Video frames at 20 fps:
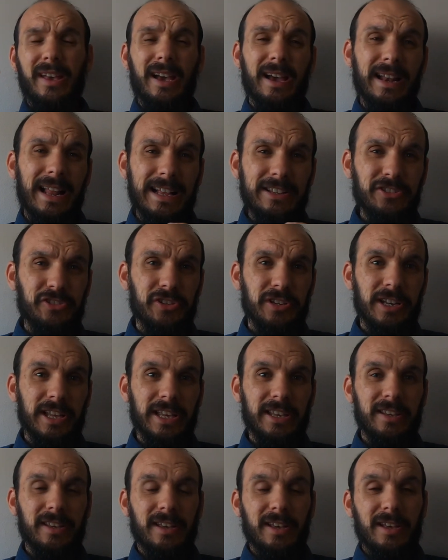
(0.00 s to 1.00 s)
And
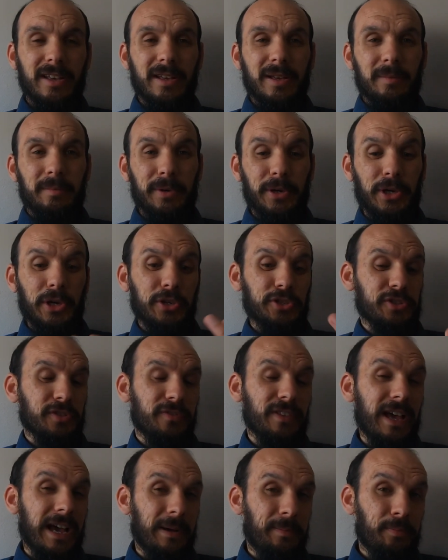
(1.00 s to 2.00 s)
actually, because
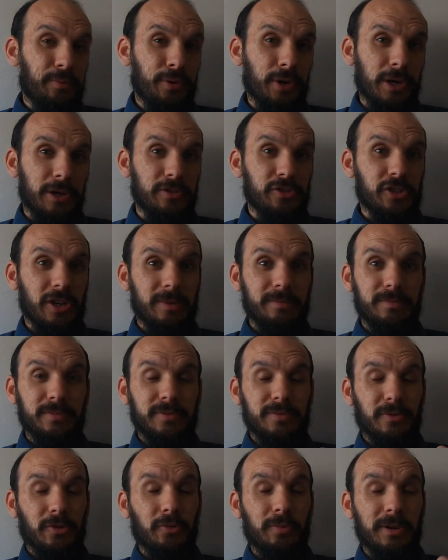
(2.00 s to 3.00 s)
of that approach, I'm
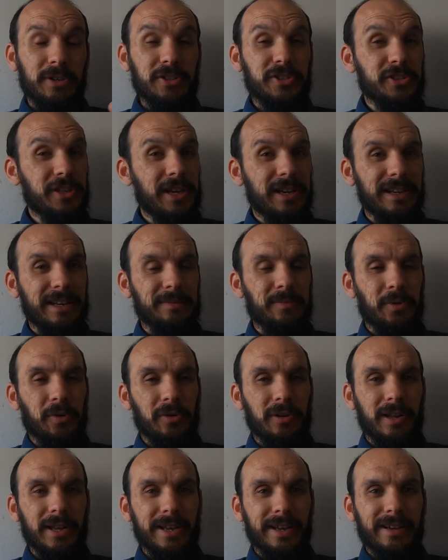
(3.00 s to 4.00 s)
almost certainly
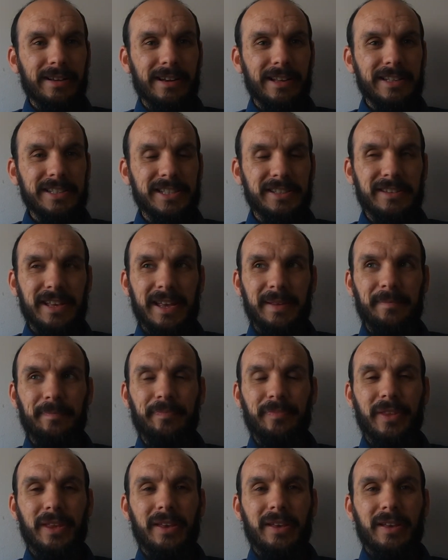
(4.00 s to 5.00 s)
more likely to then